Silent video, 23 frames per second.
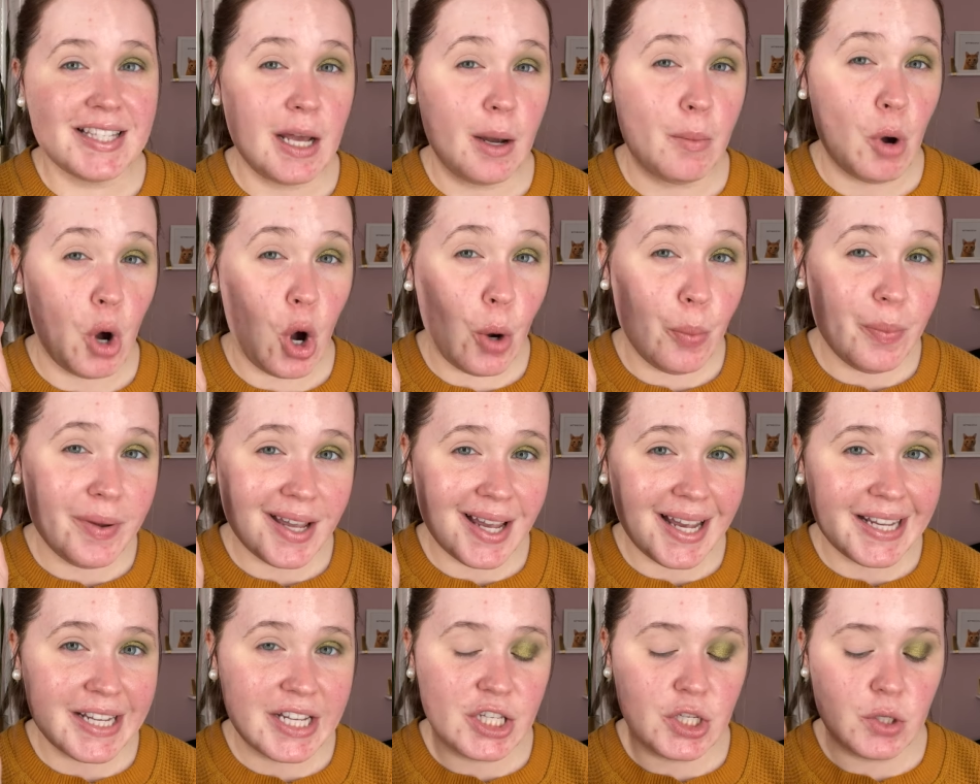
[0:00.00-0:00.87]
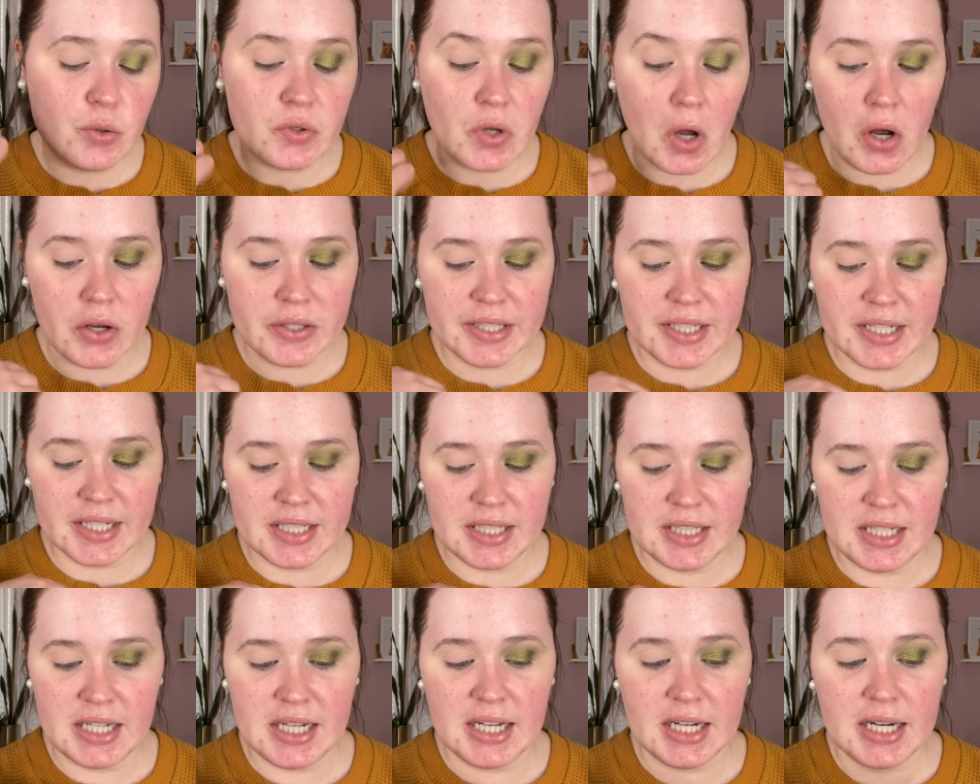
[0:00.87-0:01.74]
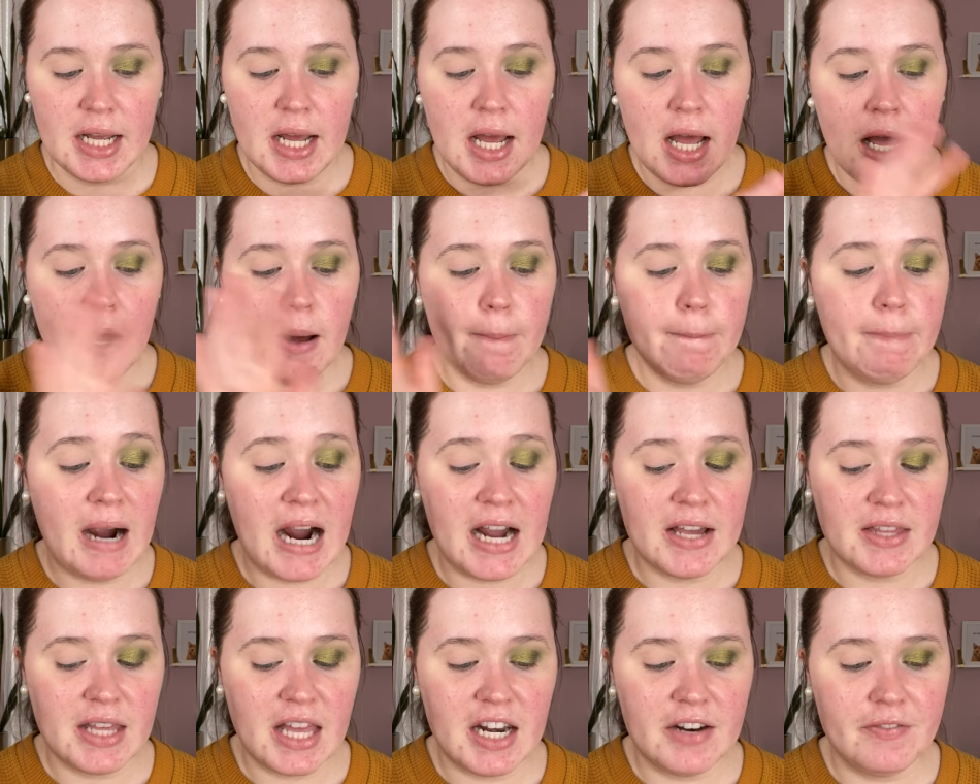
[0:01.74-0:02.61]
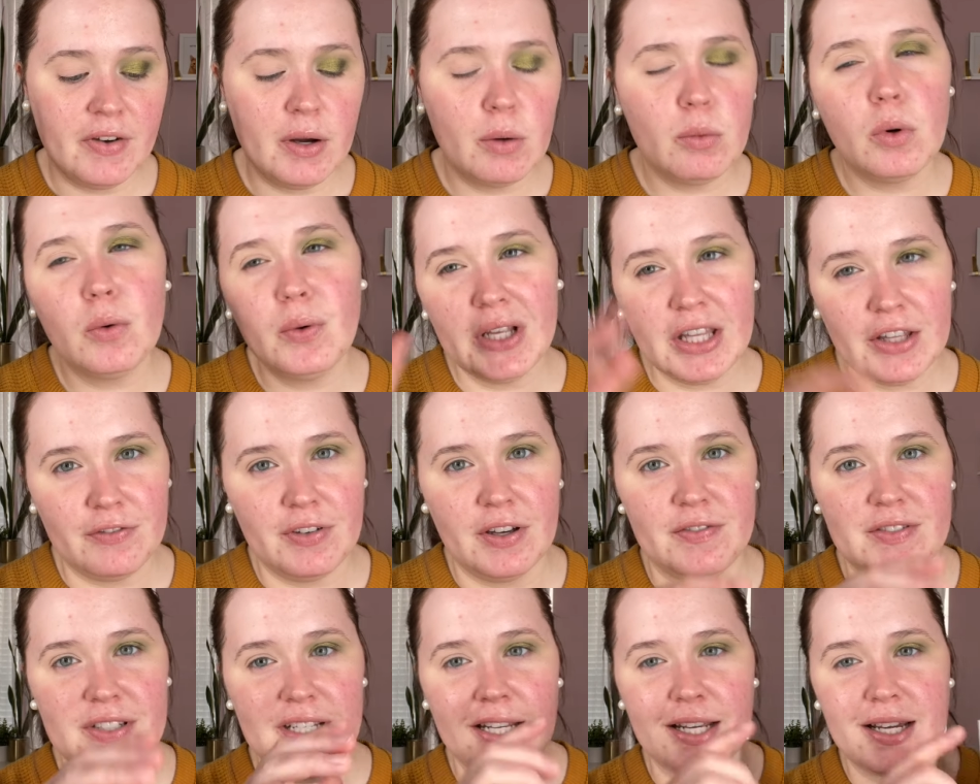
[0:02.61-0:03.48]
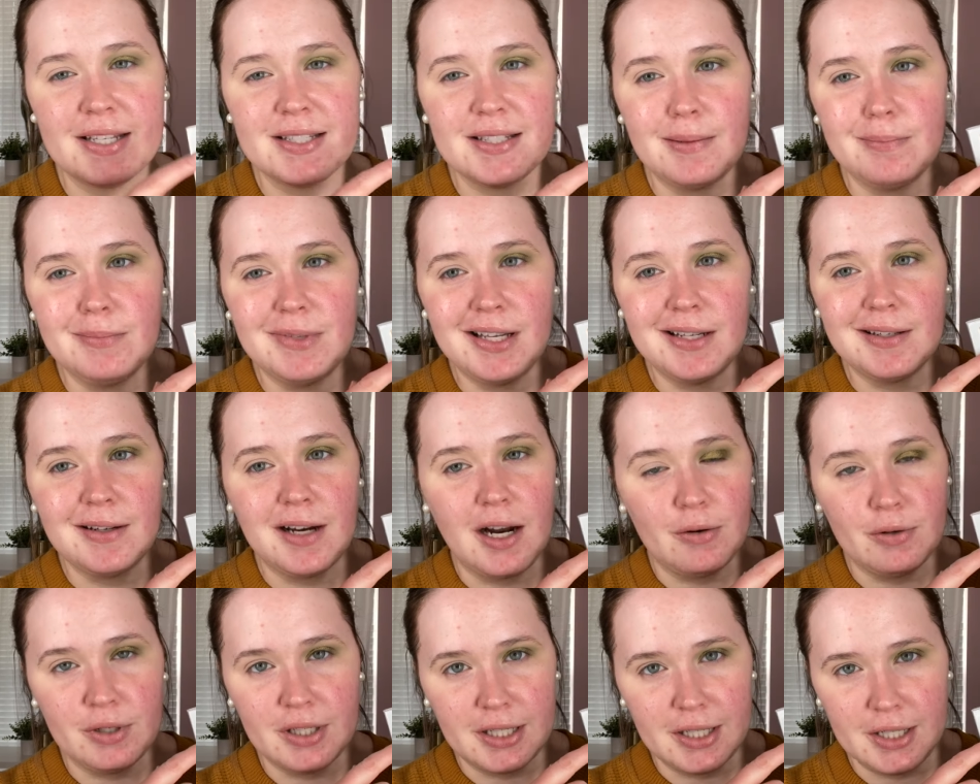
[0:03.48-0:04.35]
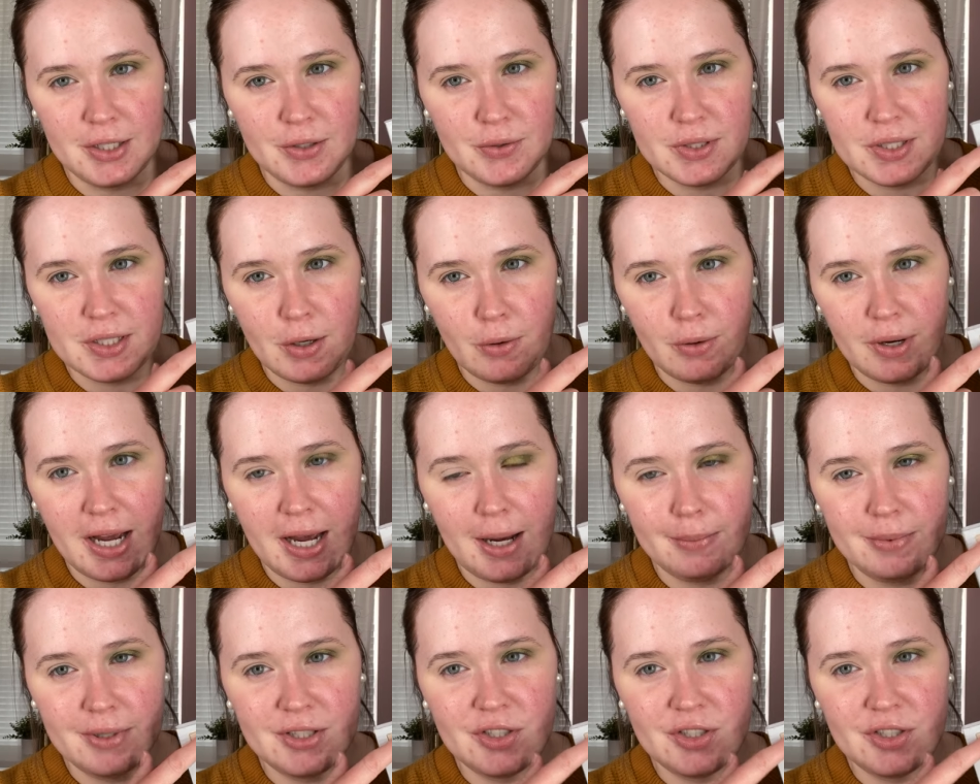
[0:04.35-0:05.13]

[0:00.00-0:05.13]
I'm hoping I can use all 16 by the end of it. Well, really 15 because I'm like not really going to use Snowcap.